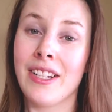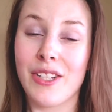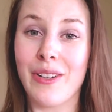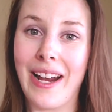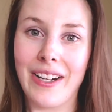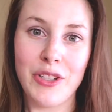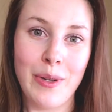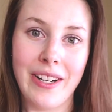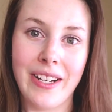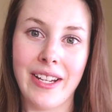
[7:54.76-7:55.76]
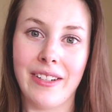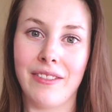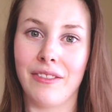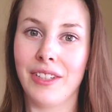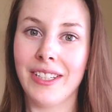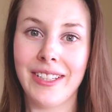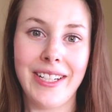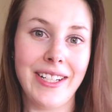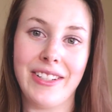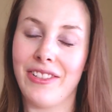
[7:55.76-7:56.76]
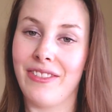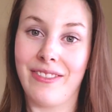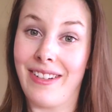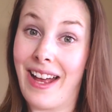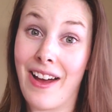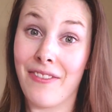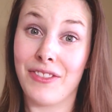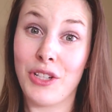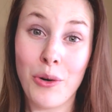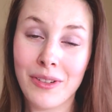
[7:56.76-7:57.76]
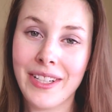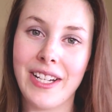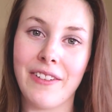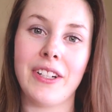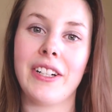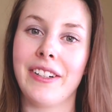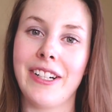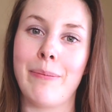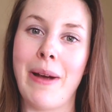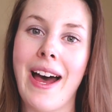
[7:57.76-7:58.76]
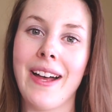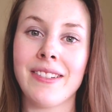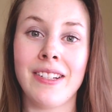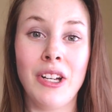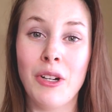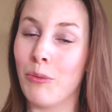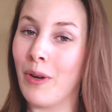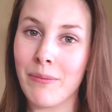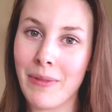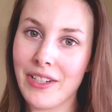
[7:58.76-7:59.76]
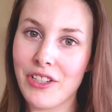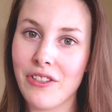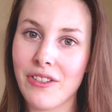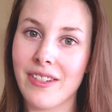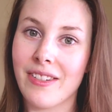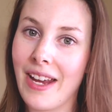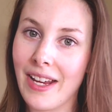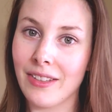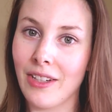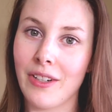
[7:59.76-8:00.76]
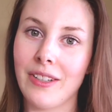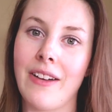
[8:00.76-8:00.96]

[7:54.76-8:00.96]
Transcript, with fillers: So an actuary can really have totally different career paths. One might choose to stay at a lower